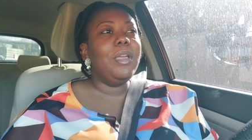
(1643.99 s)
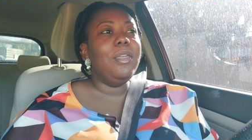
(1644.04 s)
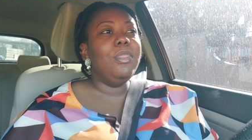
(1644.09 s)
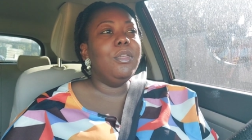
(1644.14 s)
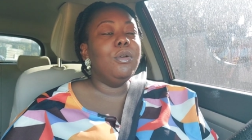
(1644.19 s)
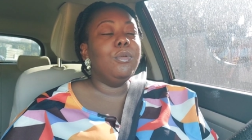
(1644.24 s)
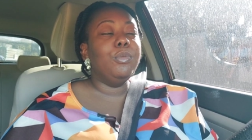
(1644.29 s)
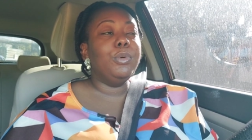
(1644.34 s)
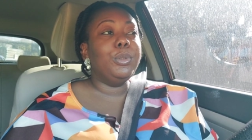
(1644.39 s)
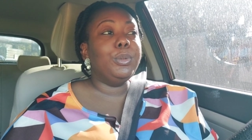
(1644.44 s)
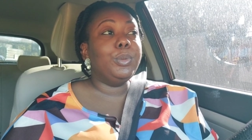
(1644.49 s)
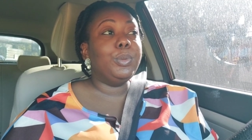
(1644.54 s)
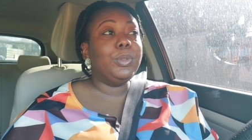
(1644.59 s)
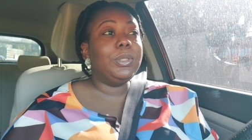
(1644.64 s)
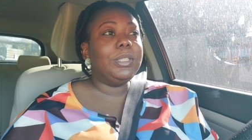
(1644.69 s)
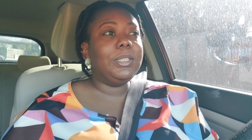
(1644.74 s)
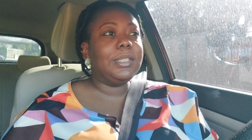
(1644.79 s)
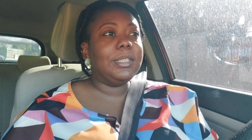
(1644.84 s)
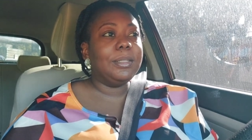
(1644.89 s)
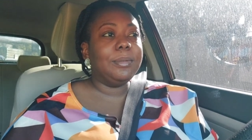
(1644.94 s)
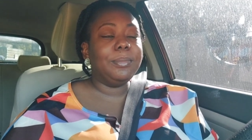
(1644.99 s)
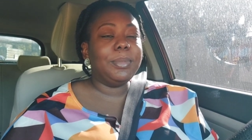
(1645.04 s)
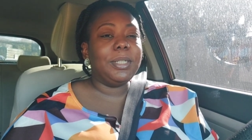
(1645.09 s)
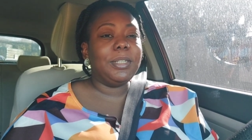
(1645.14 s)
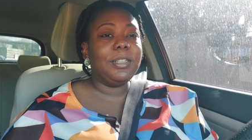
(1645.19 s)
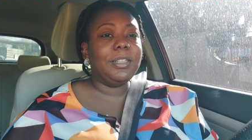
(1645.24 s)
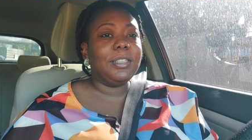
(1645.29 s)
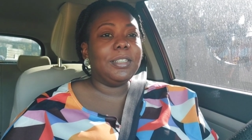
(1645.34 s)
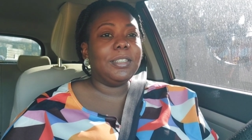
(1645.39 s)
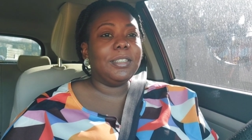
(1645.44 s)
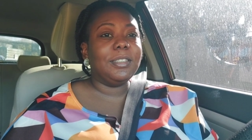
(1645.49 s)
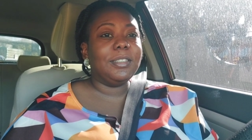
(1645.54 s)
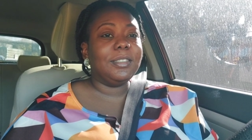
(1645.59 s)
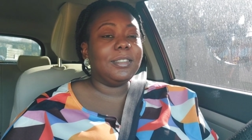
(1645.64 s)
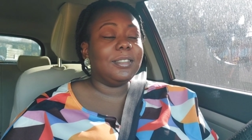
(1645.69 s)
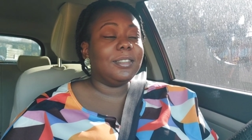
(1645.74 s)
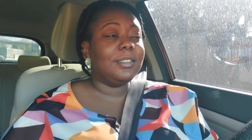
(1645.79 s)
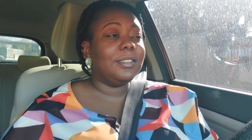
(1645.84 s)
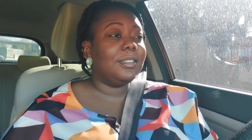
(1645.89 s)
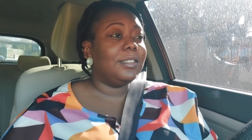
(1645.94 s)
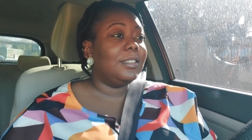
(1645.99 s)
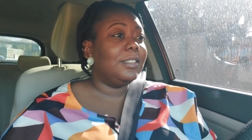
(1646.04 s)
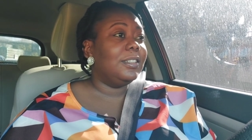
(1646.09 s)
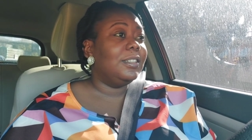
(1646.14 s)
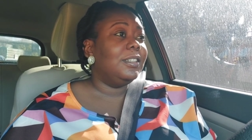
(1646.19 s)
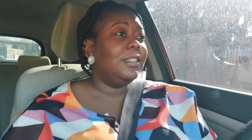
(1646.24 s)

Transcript: the roads because